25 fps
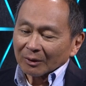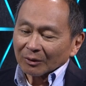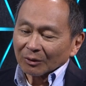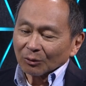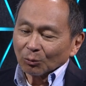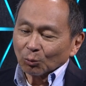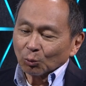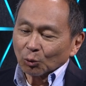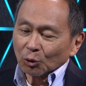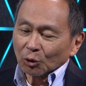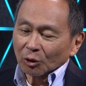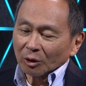
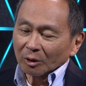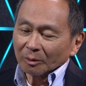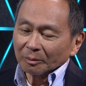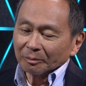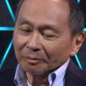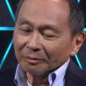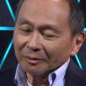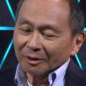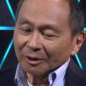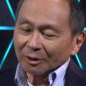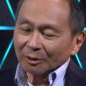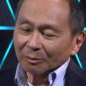the
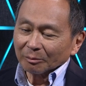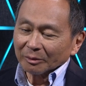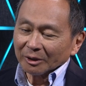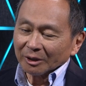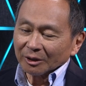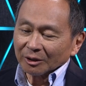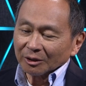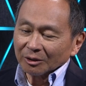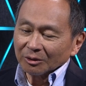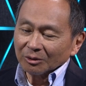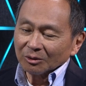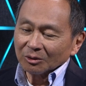war, you know,
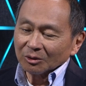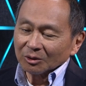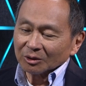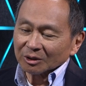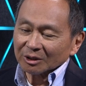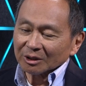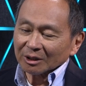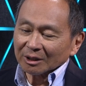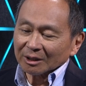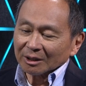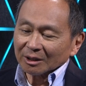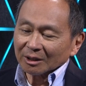being
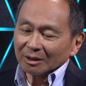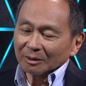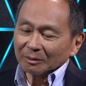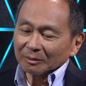used uh,